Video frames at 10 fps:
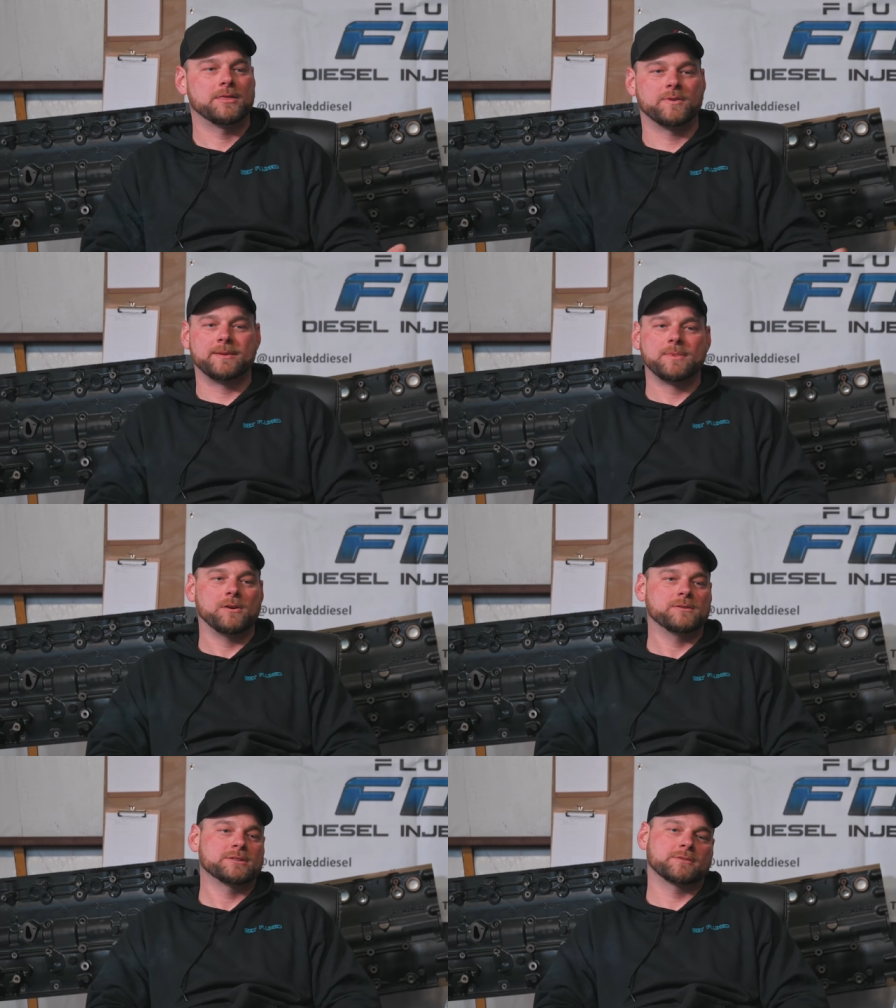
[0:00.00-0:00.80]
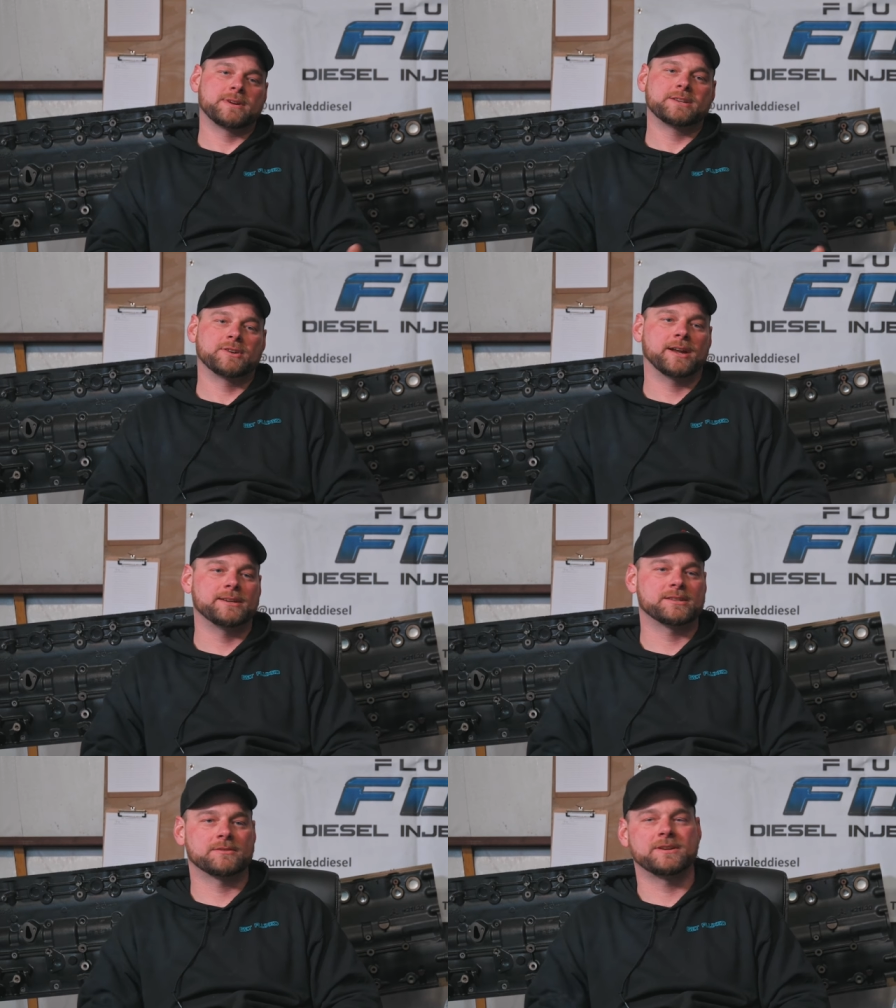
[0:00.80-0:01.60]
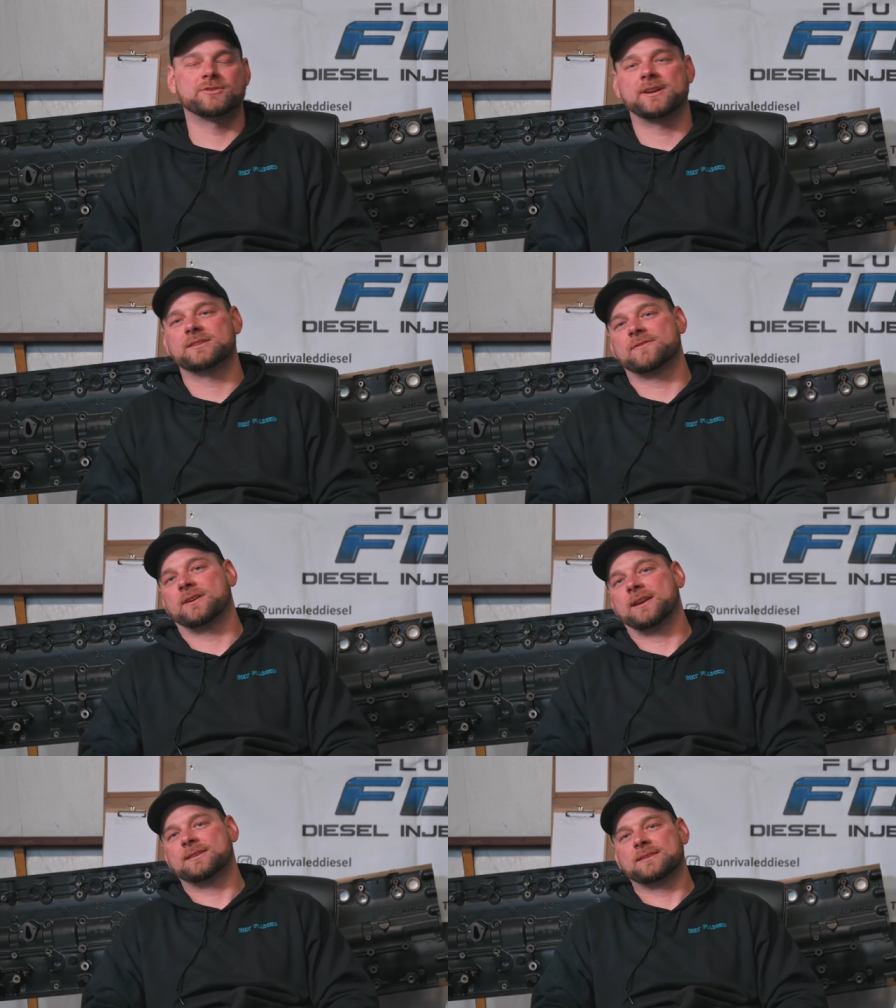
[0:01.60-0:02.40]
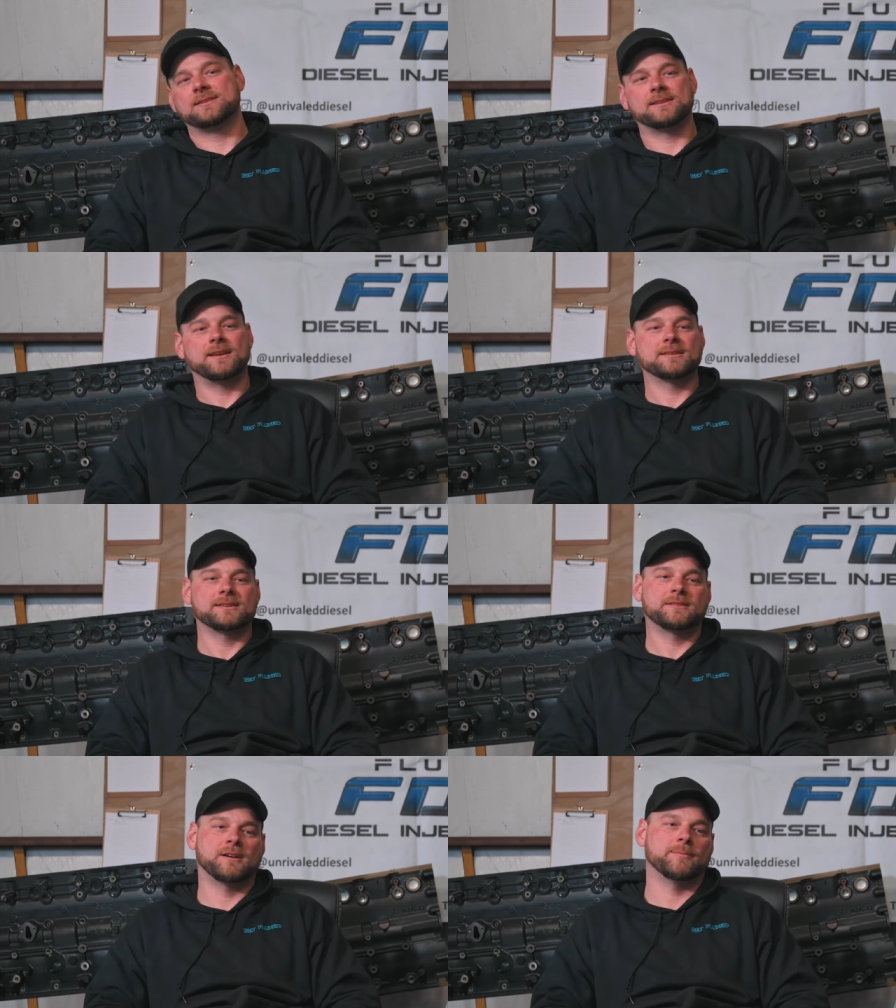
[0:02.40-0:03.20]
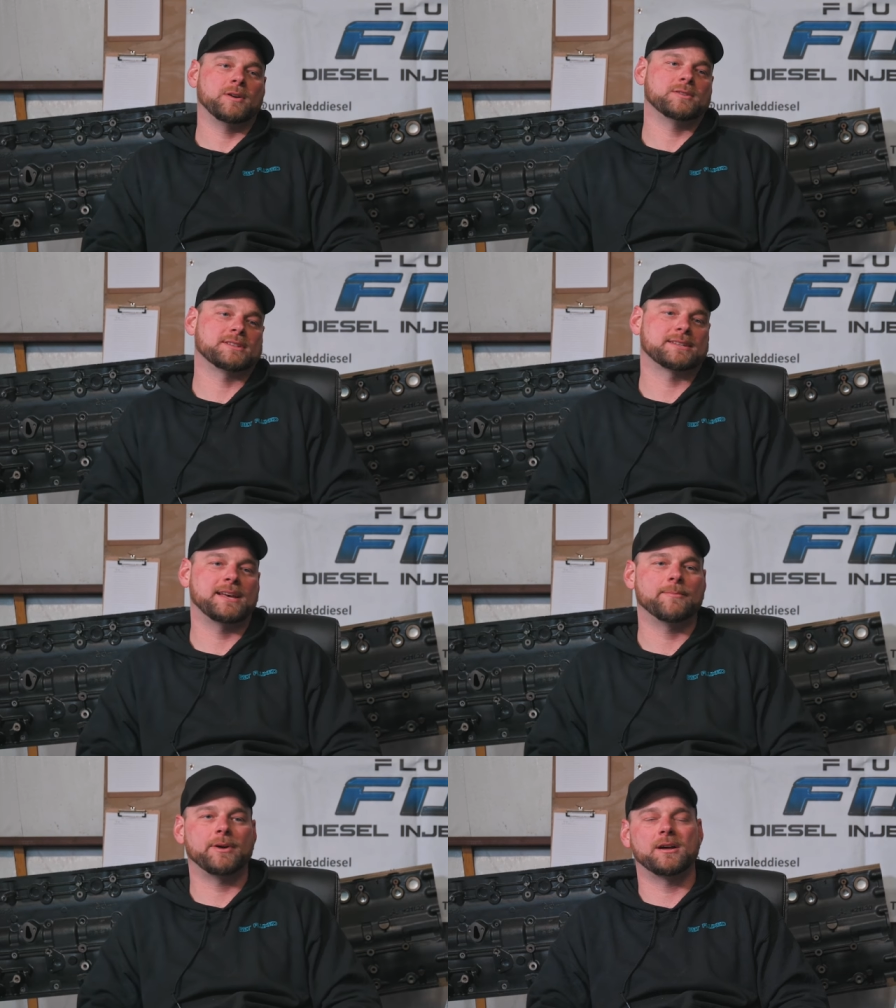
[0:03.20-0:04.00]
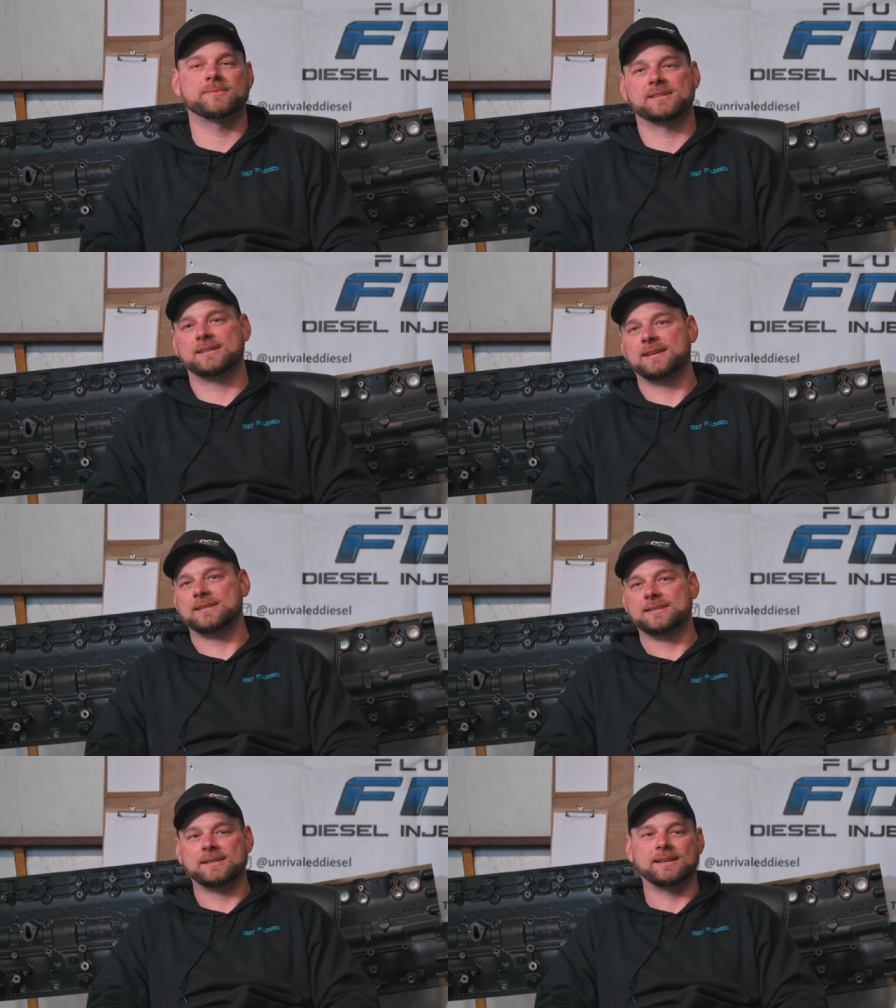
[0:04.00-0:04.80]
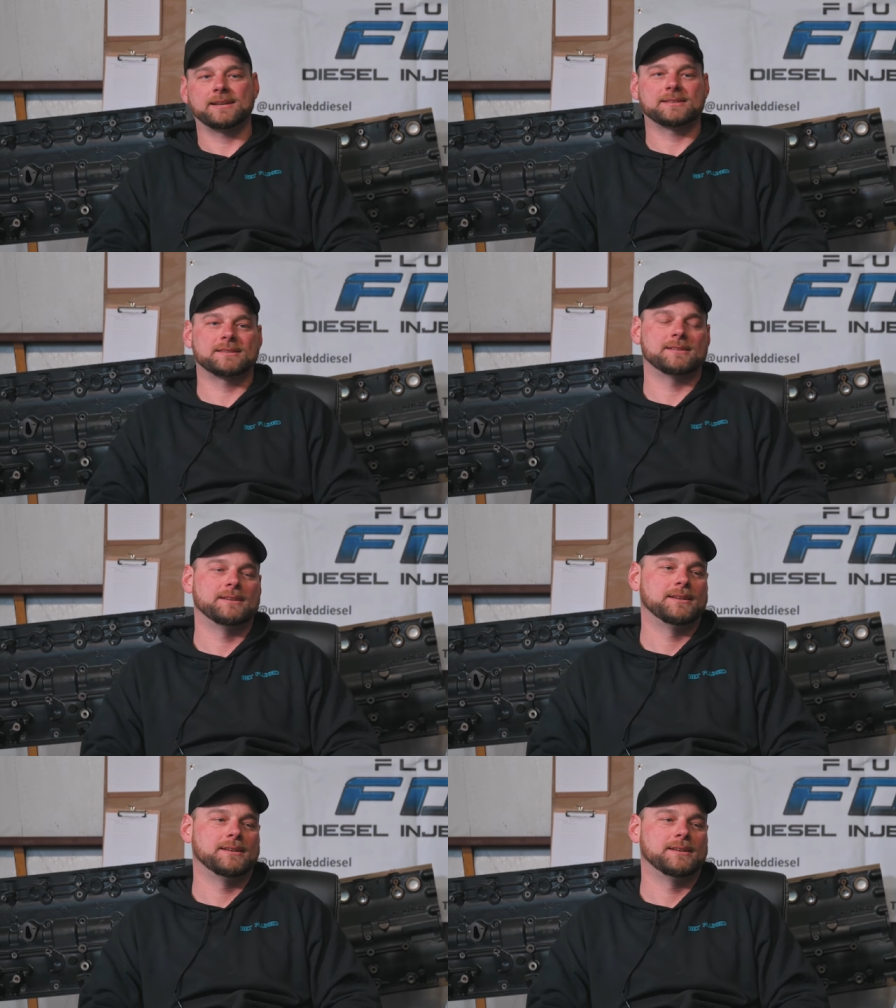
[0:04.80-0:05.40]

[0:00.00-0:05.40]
three motors, three trains, three transfer cases, a dozen turbos, a set of pumps, a set of sticks,